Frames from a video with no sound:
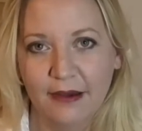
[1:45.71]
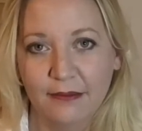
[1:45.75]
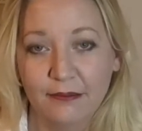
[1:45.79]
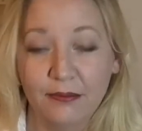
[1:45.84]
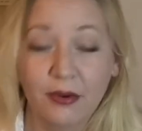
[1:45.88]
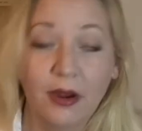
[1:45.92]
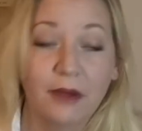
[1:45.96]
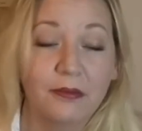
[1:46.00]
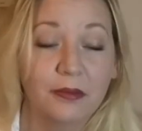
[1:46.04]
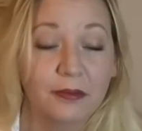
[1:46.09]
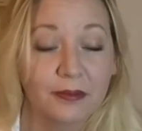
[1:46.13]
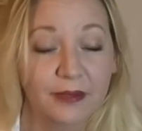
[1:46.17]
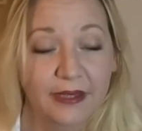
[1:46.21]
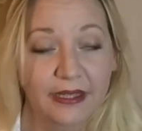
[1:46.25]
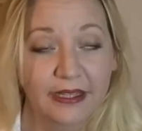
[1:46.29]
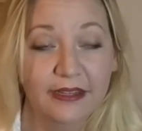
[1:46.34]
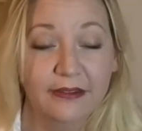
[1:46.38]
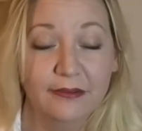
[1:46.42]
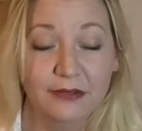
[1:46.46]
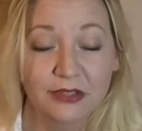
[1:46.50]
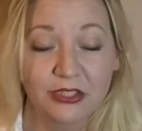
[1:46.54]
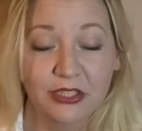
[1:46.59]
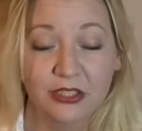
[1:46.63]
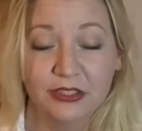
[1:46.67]
Probably
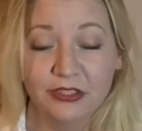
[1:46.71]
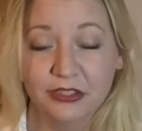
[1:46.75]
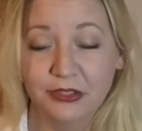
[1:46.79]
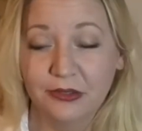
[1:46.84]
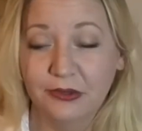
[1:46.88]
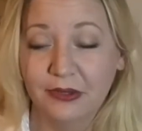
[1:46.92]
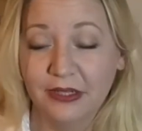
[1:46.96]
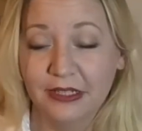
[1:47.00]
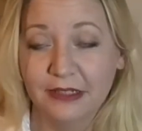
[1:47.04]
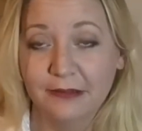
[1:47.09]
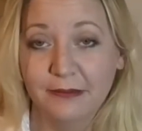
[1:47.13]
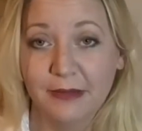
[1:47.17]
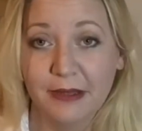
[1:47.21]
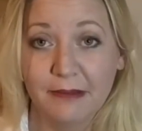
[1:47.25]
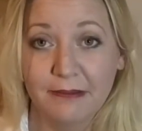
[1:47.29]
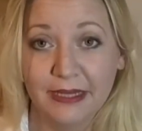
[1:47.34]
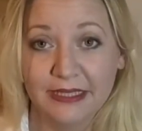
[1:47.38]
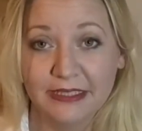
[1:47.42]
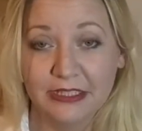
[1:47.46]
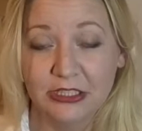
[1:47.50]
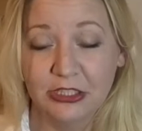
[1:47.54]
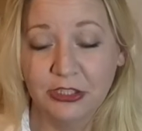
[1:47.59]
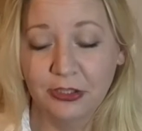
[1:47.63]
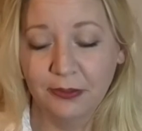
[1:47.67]
it was also going to be a
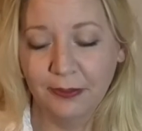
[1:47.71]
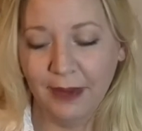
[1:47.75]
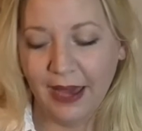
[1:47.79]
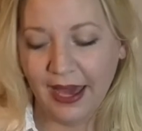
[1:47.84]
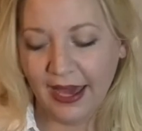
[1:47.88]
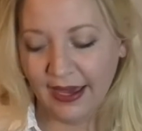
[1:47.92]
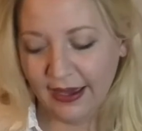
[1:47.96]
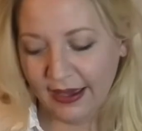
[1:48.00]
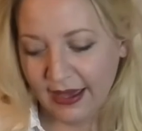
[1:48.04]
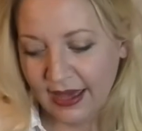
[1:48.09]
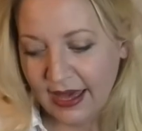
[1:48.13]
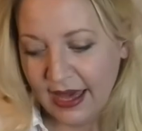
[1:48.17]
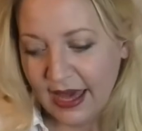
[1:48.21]
messenger bag.